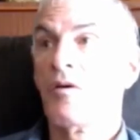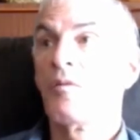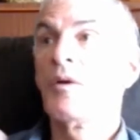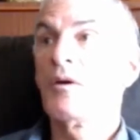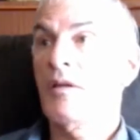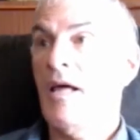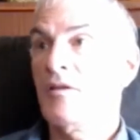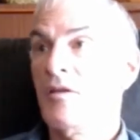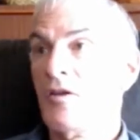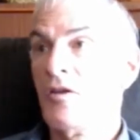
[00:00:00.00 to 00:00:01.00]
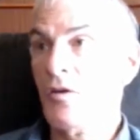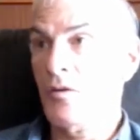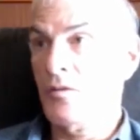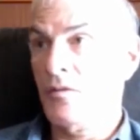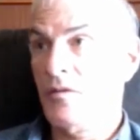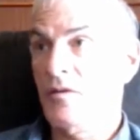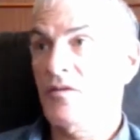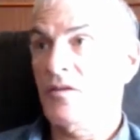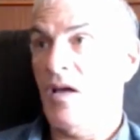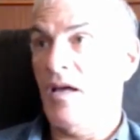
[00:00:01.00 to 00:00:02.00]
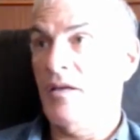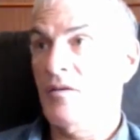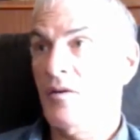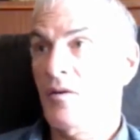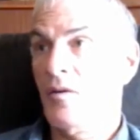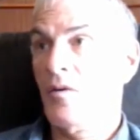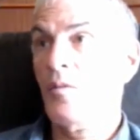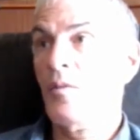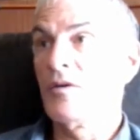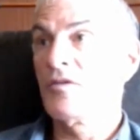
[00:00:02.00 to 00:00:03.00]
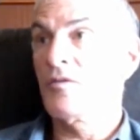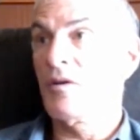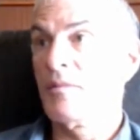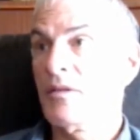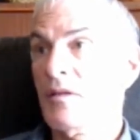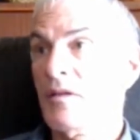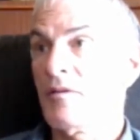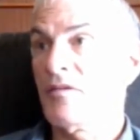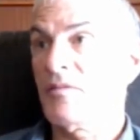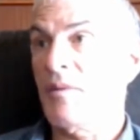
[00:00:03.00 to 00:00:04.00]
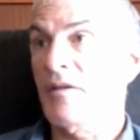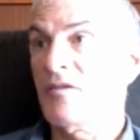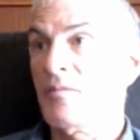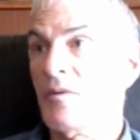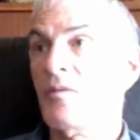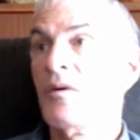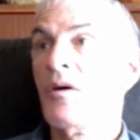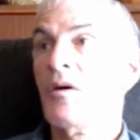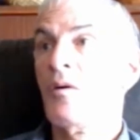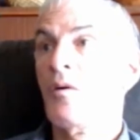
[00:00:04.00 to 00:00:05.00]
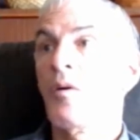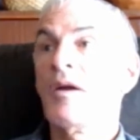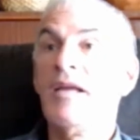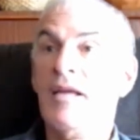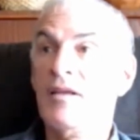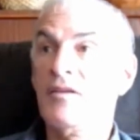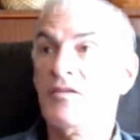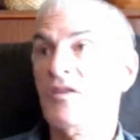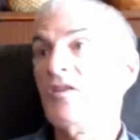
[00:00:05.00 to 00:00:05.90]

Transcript: We'll let you decide who is criminally responsible, or is the